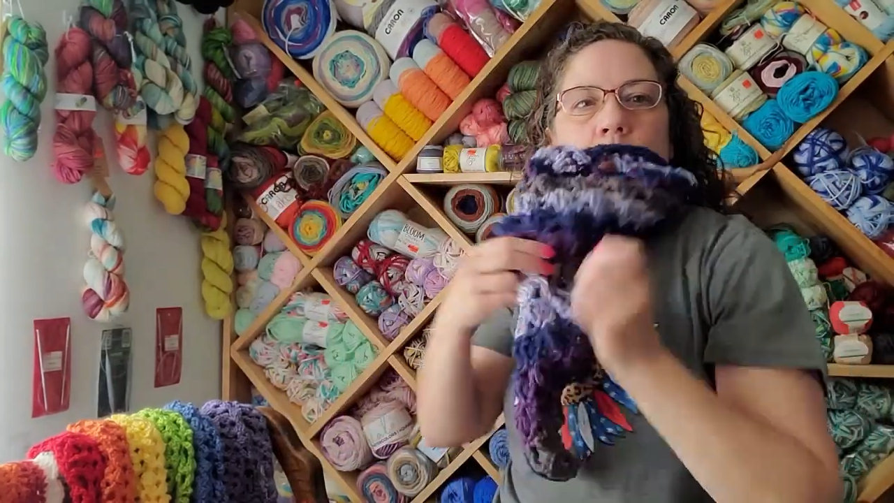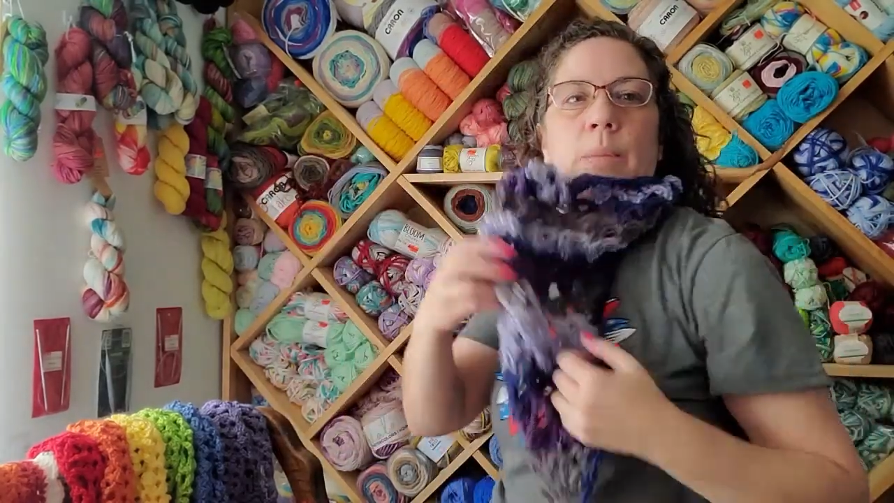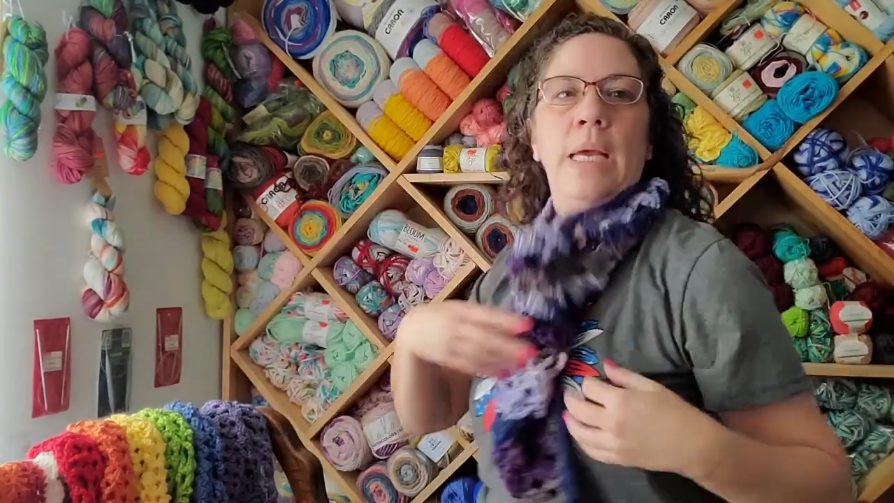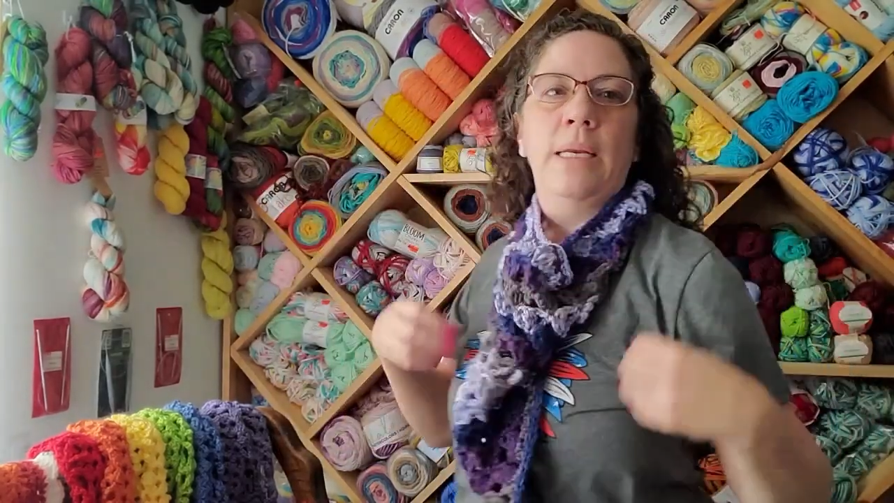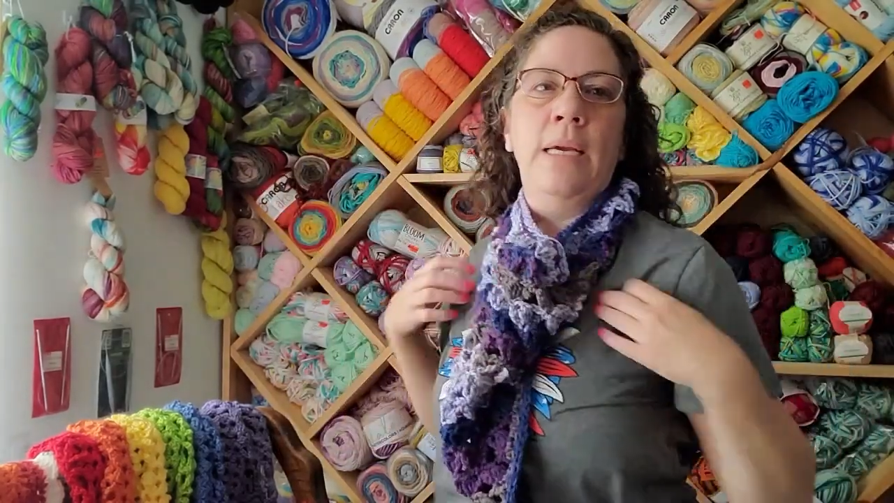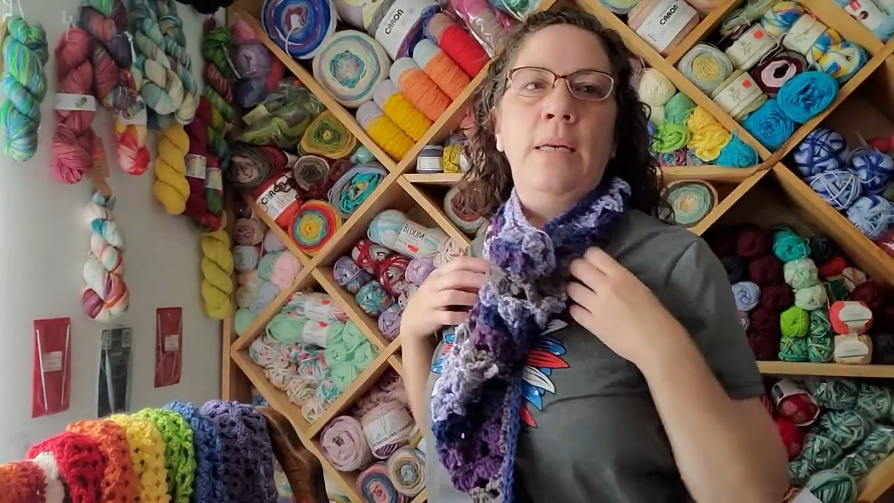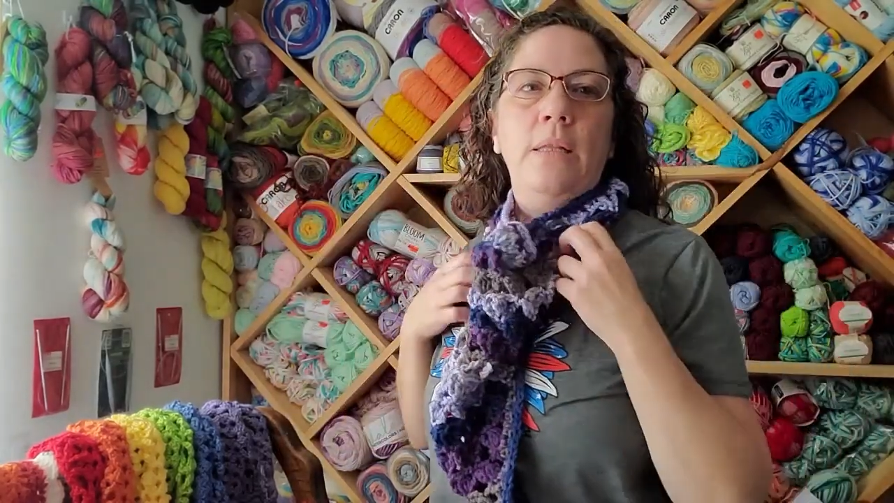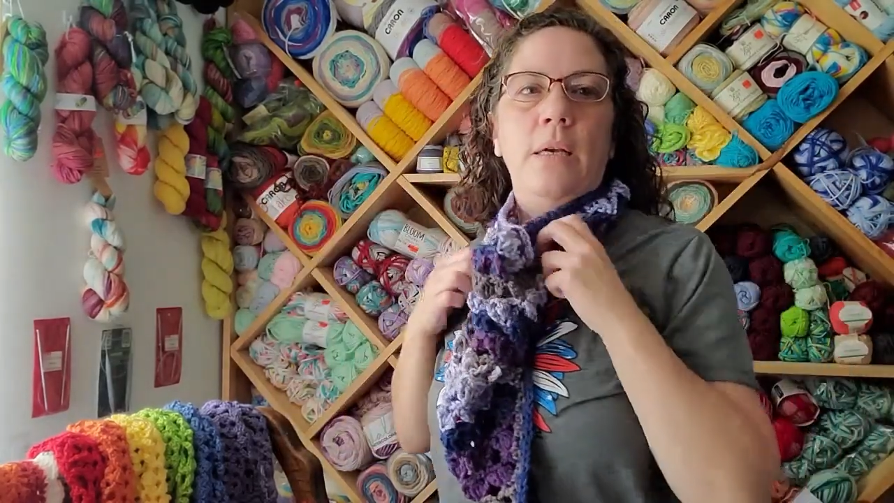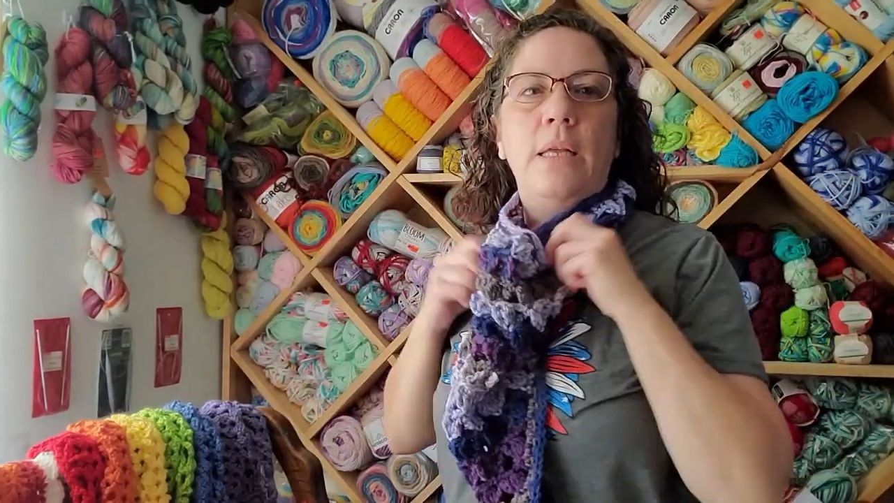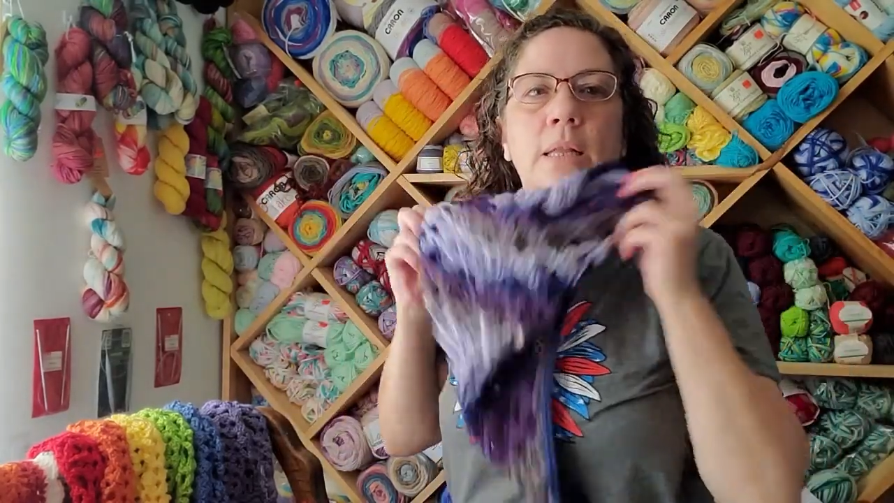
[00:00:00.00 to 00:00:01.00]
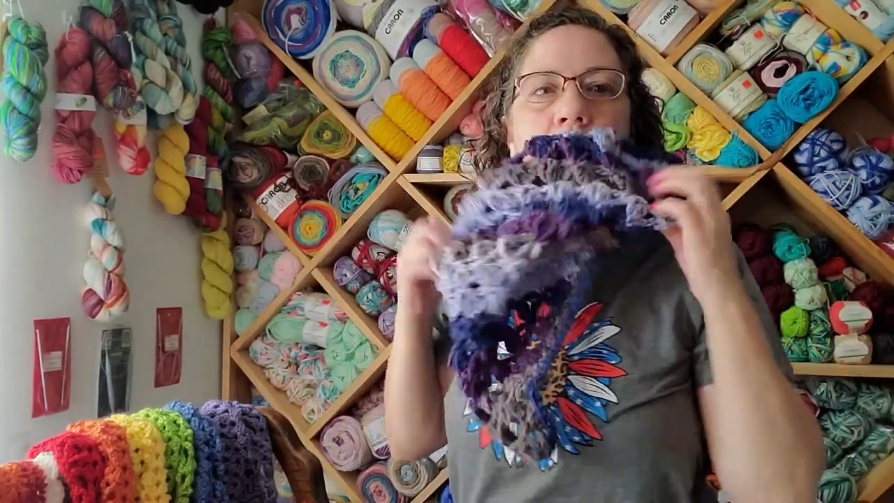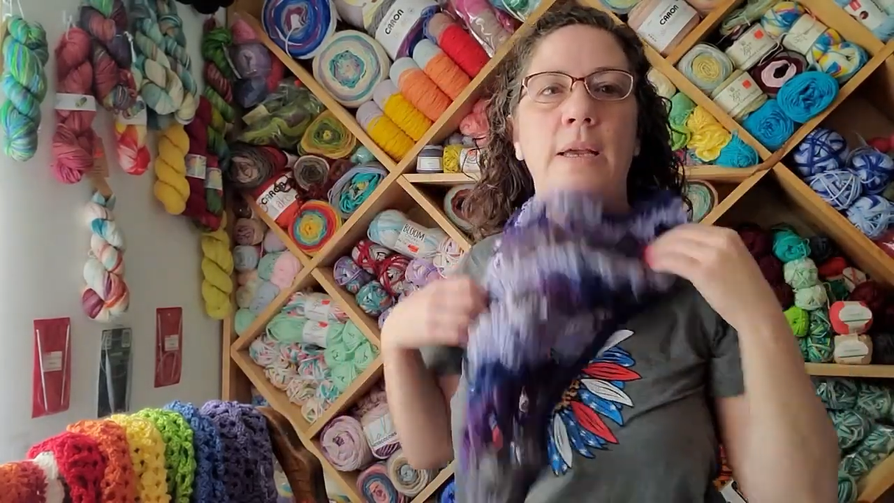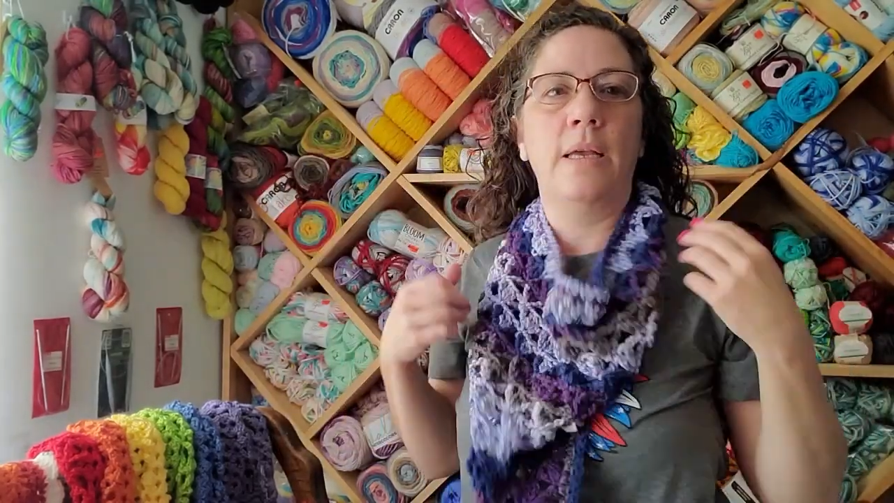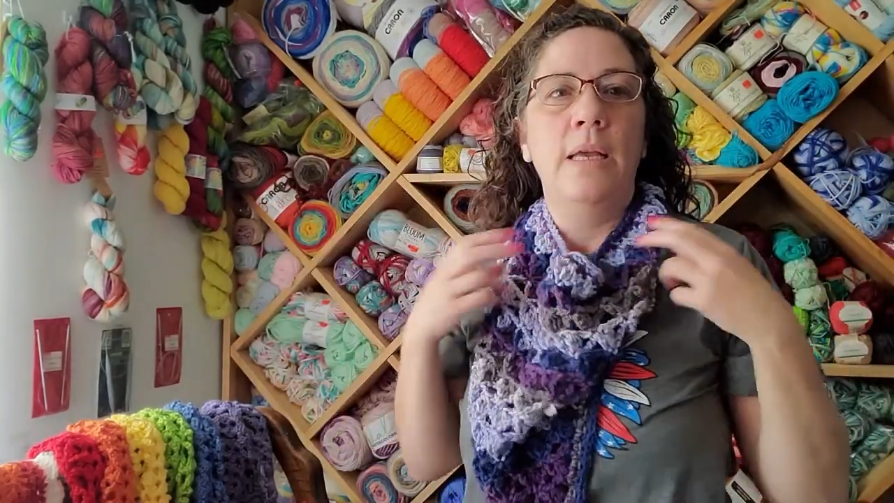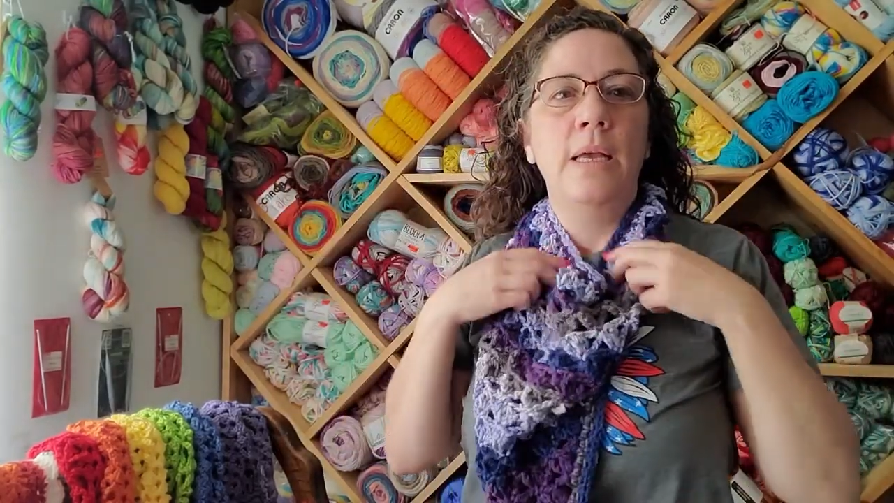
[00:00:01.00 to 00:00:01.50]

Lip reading: bandana looking thing.